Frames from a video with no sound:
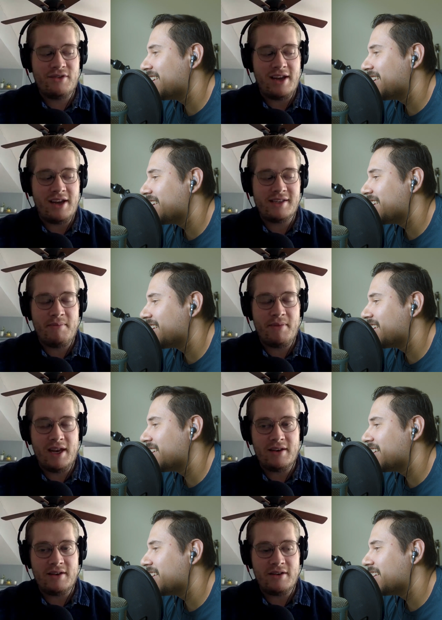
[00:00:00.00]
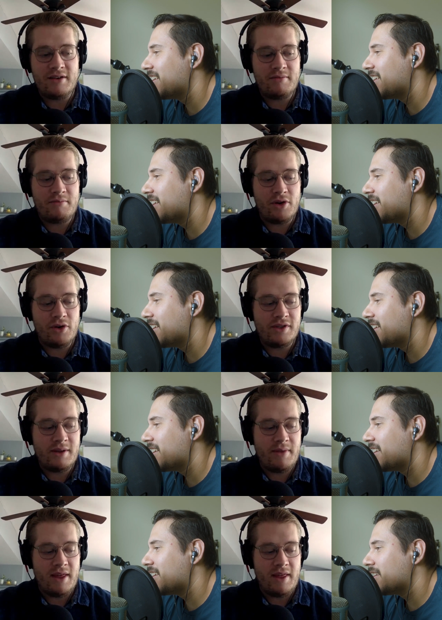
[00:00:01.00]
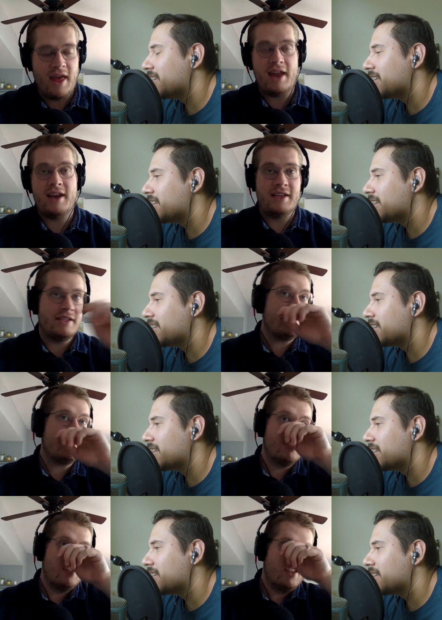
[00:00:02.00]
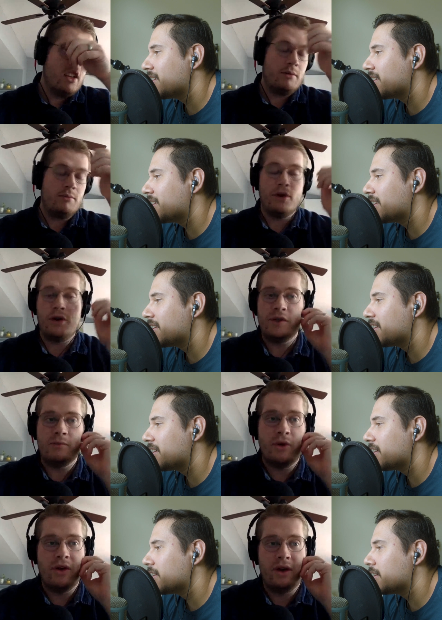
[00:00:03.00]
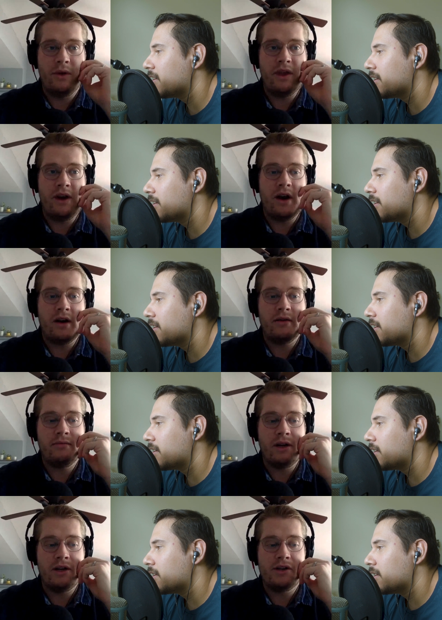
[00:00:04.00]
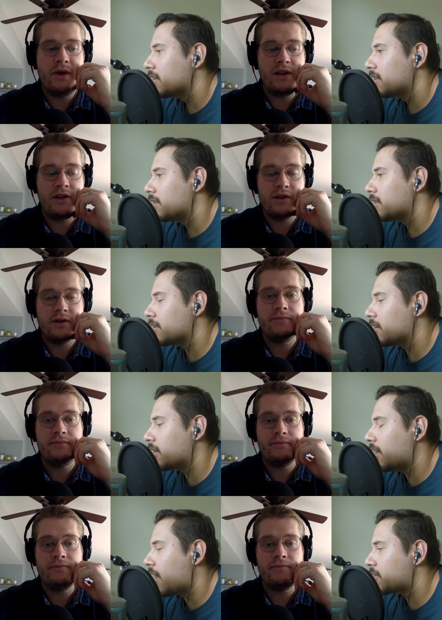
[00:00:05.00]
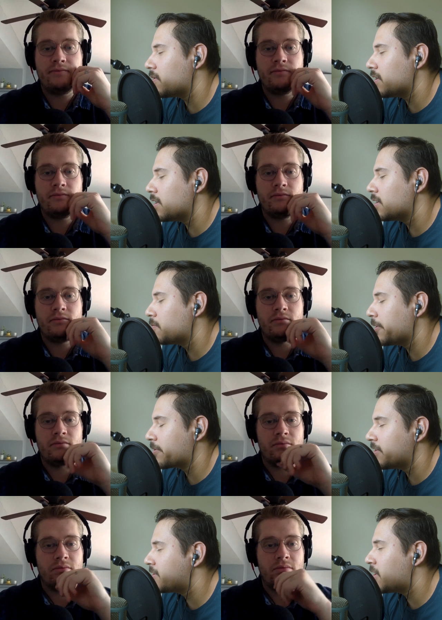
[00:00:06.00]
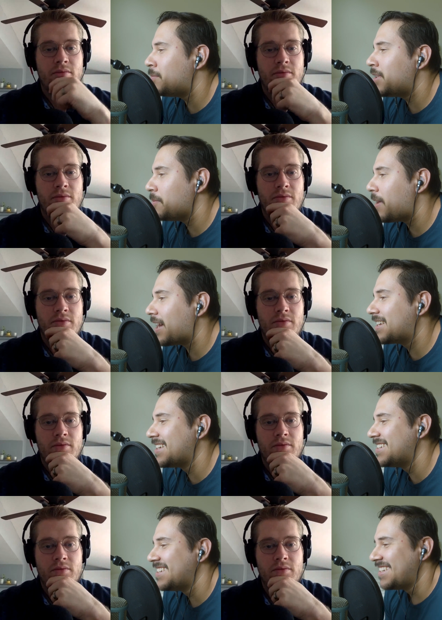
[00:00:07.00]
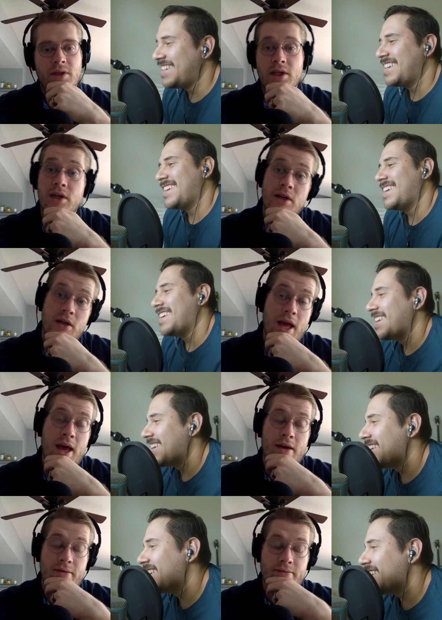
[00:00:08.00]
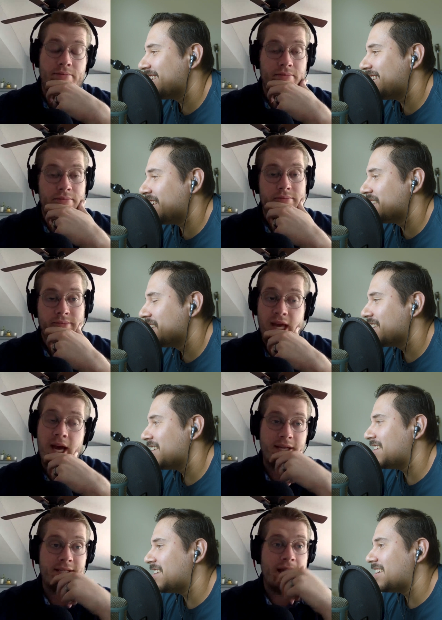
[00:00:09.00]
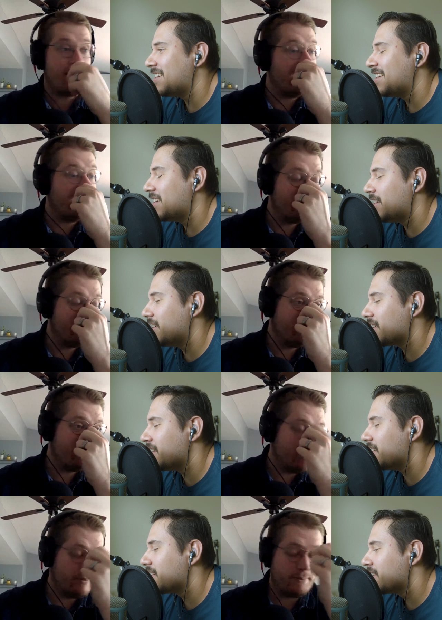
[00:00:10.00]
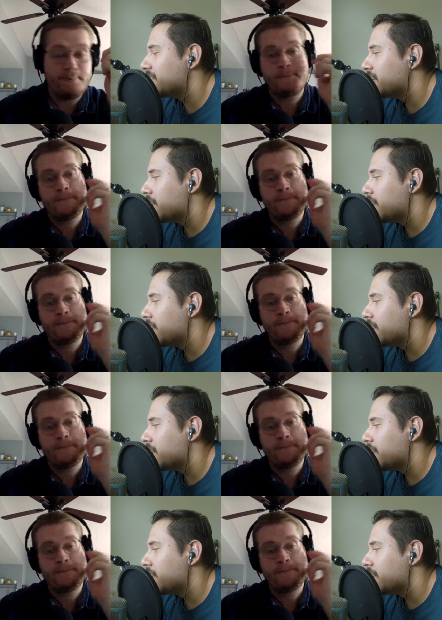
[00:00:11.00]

Speaker 1: write something or produce something that is producible and within our budget range.
Speaker 2: And can actually return some money back. yeah. Yeah.
Speaker 1: Yeah, exactly.
Speaker 2: Yeah.